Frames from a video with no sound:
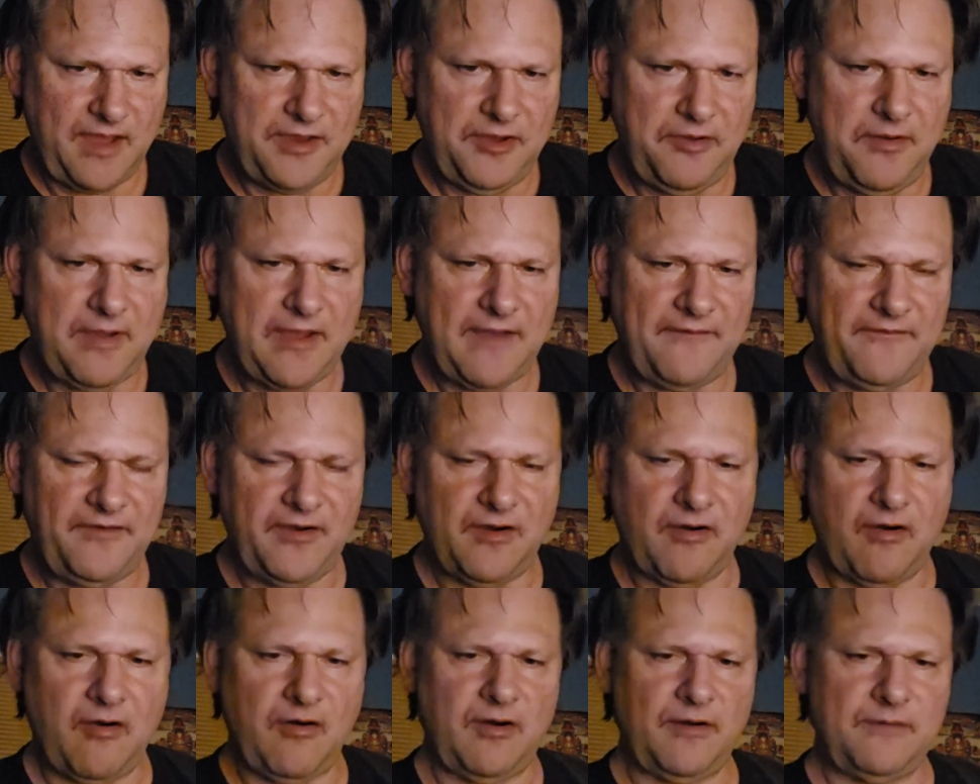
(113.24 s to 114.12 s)
and you have
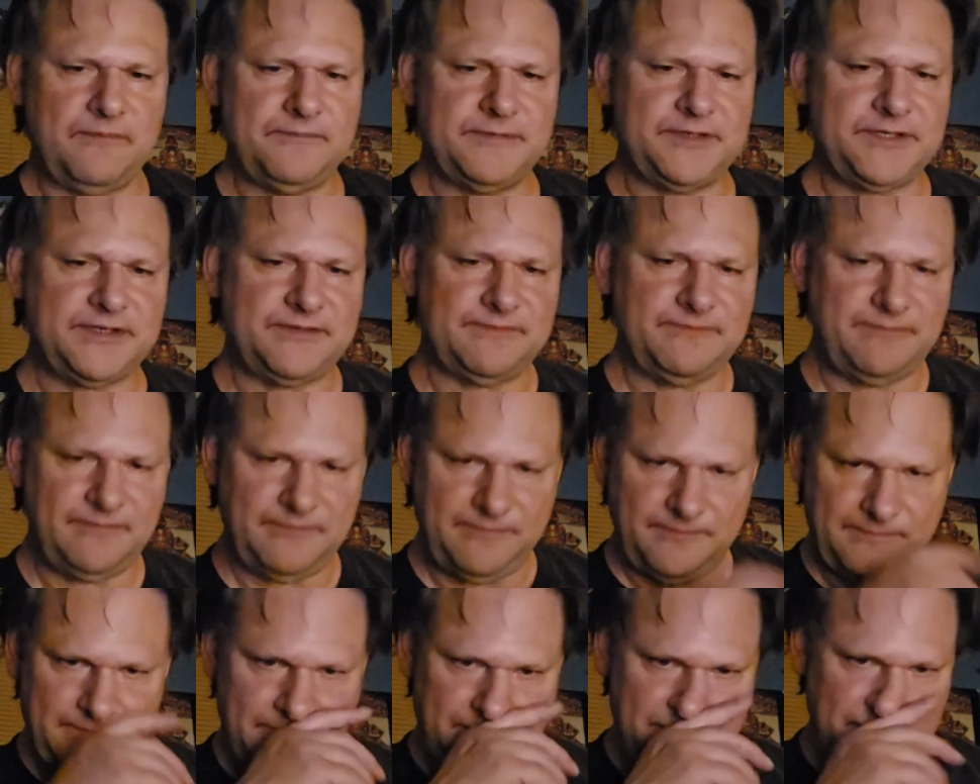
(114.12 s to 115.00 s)
your arms
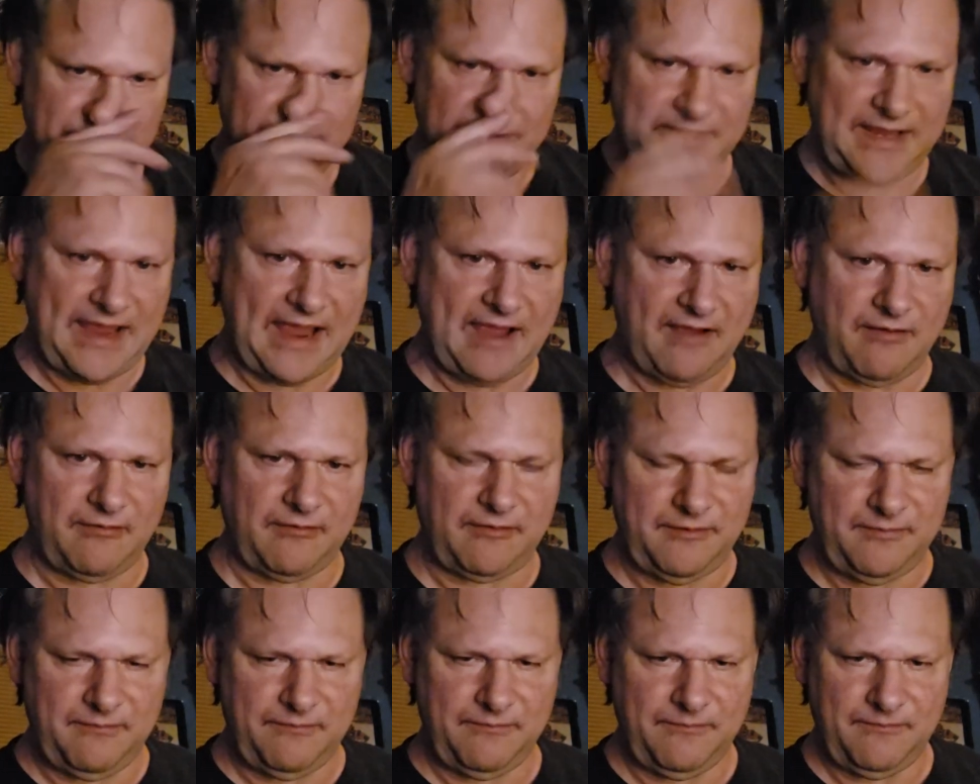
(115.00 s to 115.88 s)

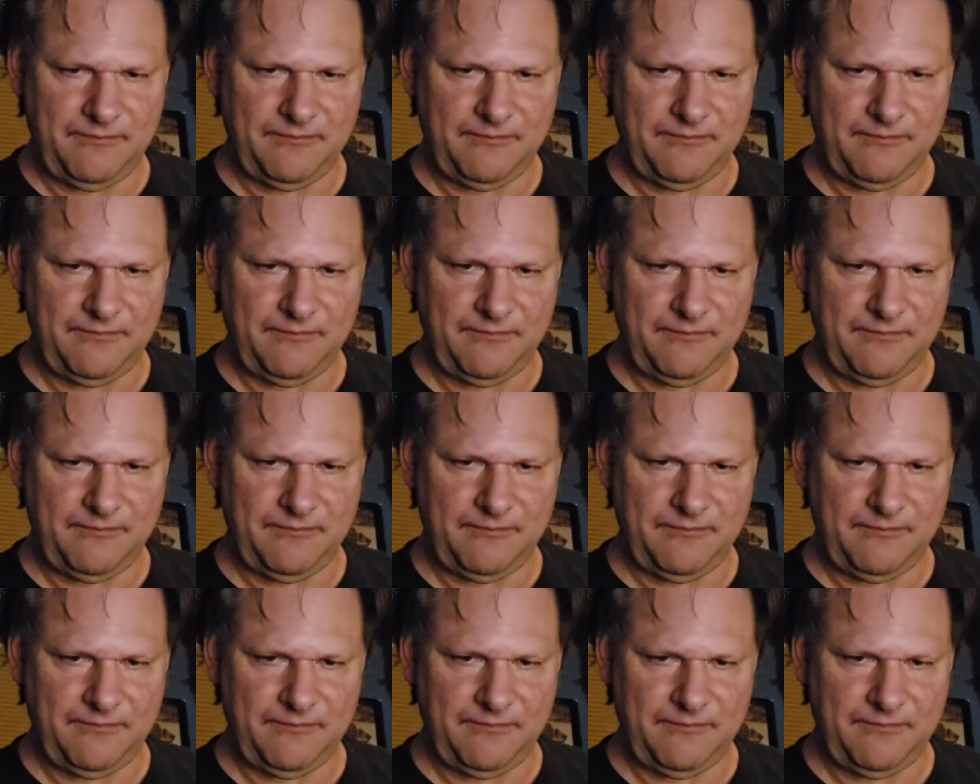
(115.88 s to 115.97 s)
down